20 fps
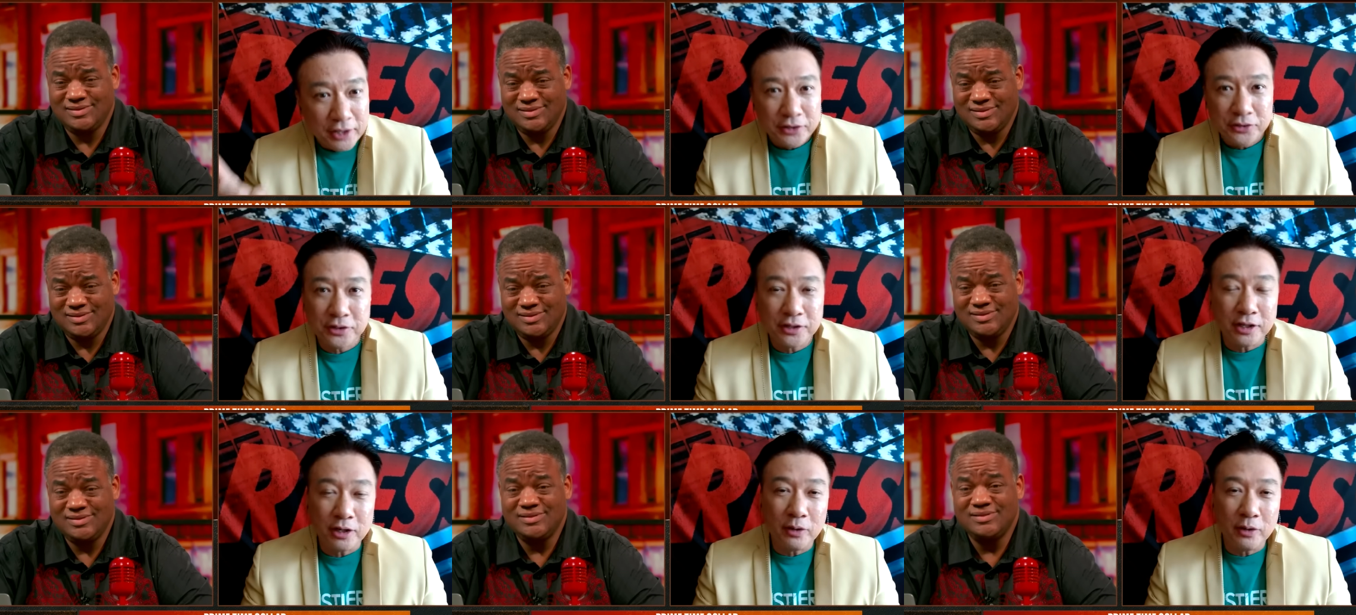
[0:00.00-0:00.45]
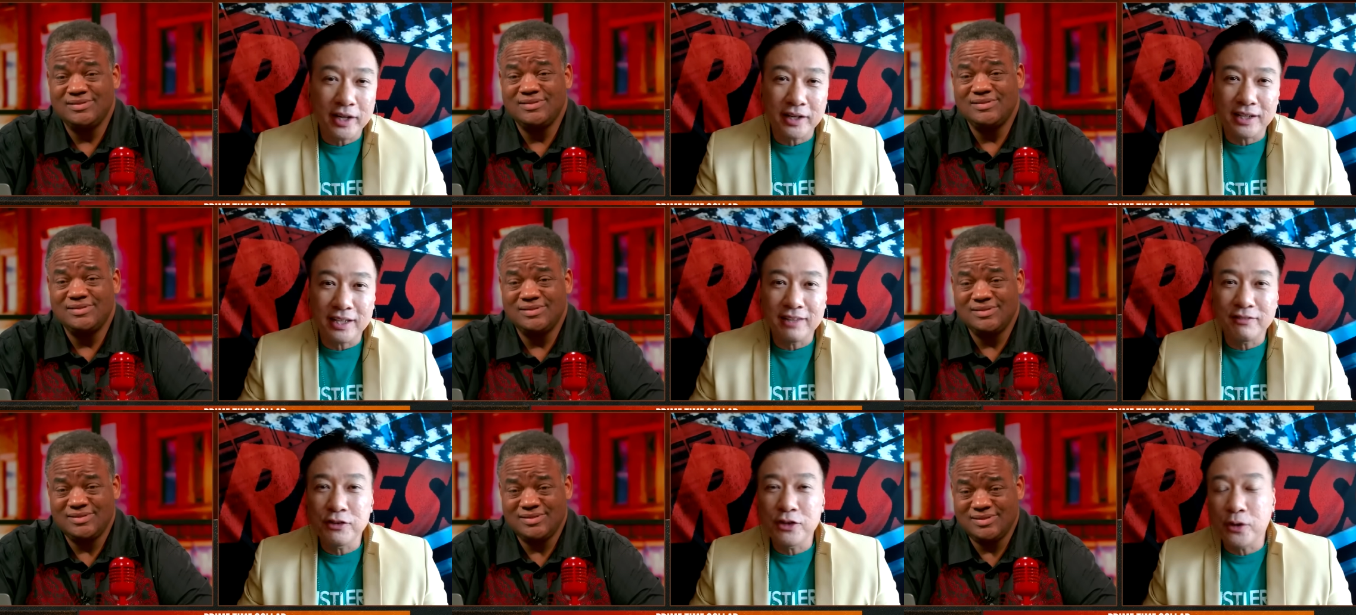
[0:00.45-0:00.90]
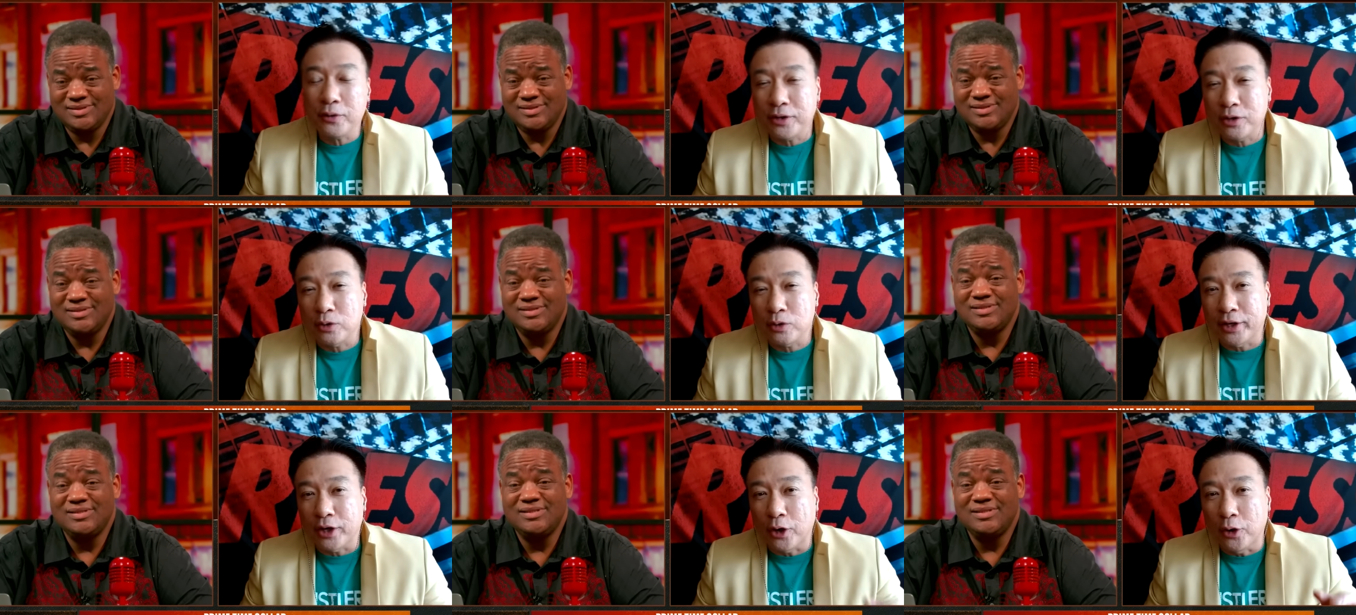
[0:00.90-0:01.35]
Speaker 1: So you know what, even though he
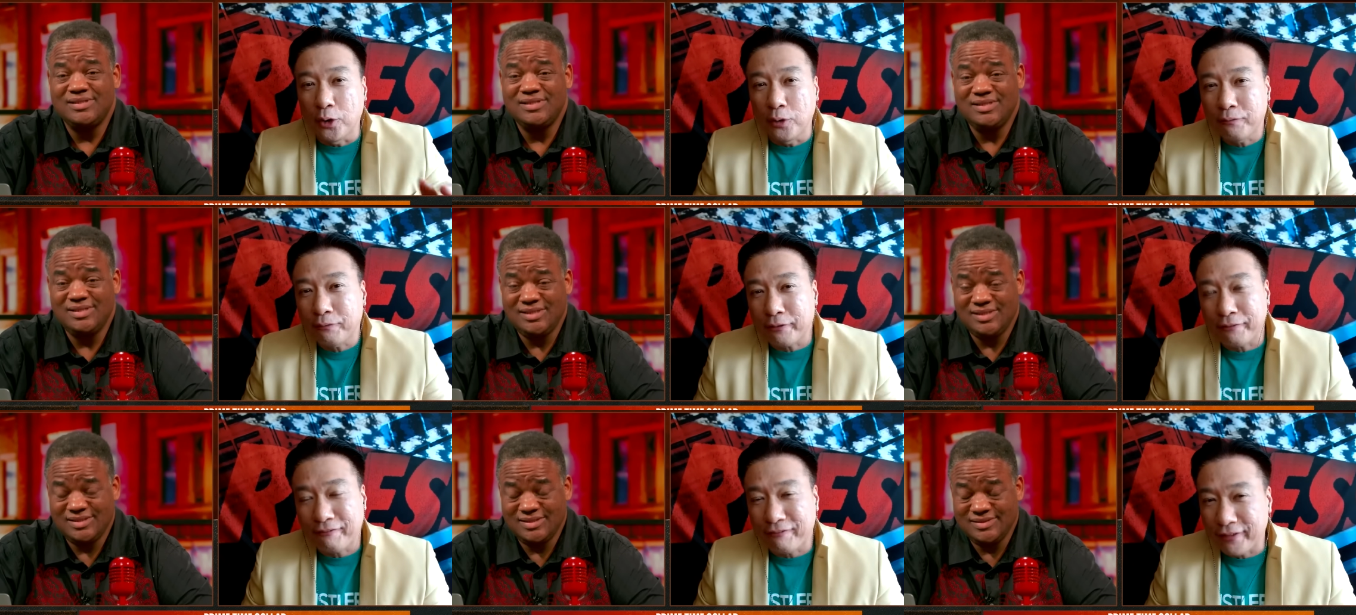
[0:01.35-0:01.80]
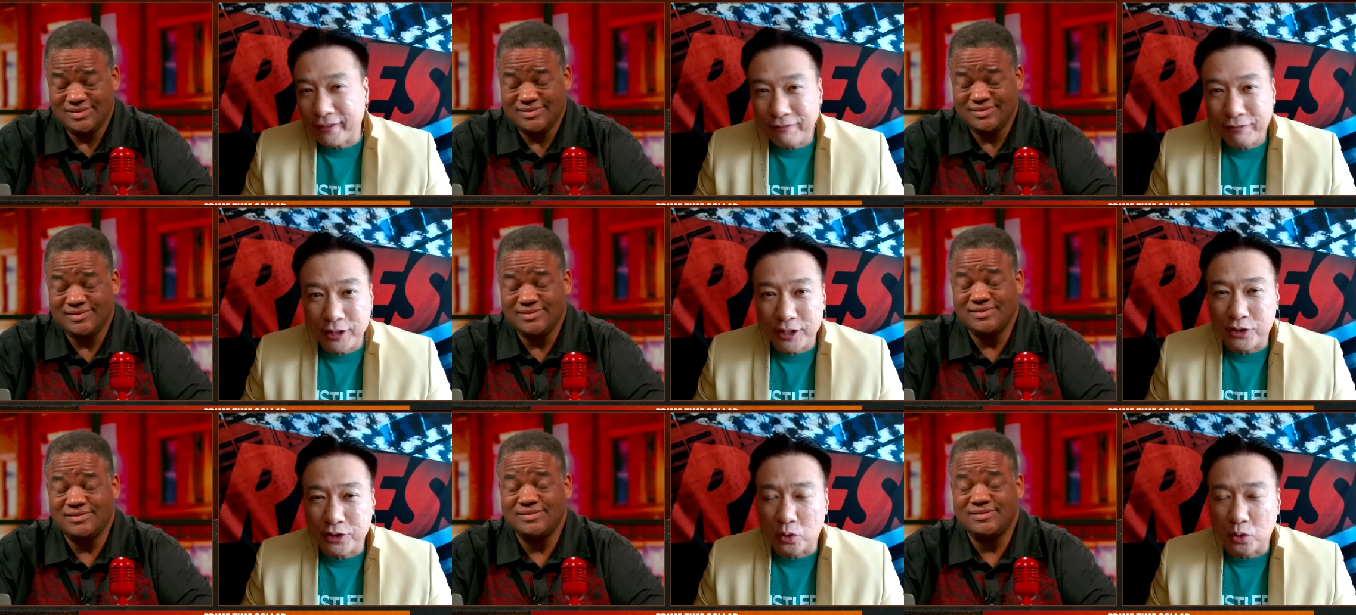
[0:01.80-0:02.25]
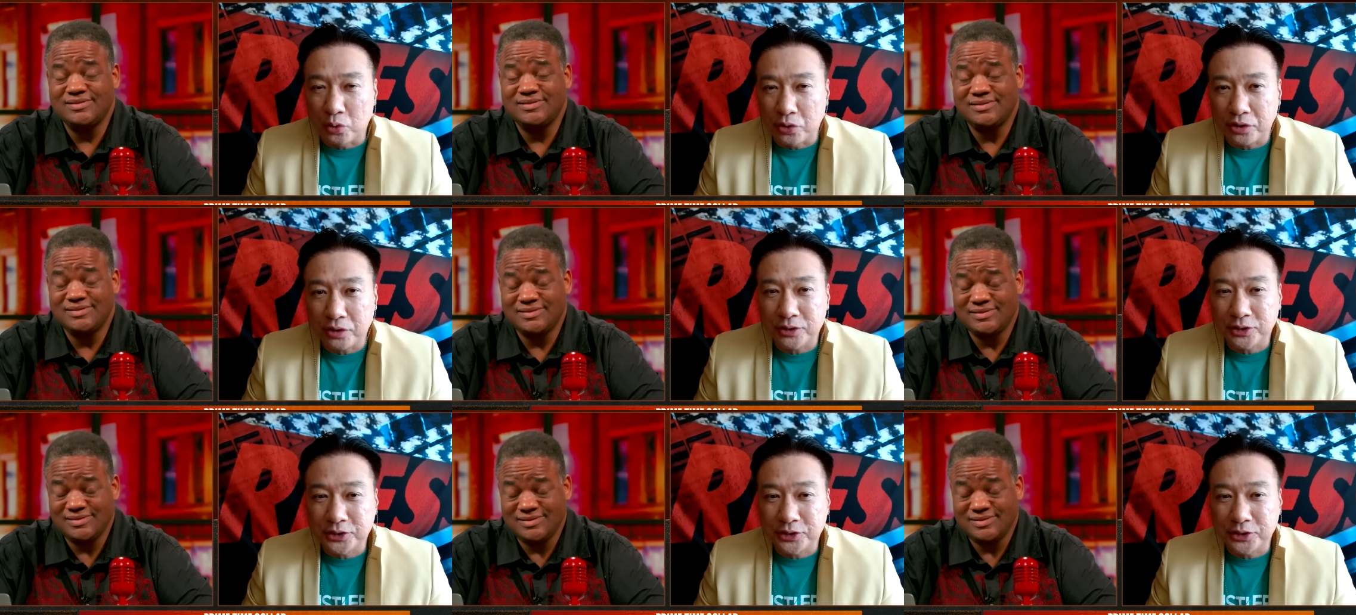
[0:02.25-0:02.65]
went 0 for 50 in the World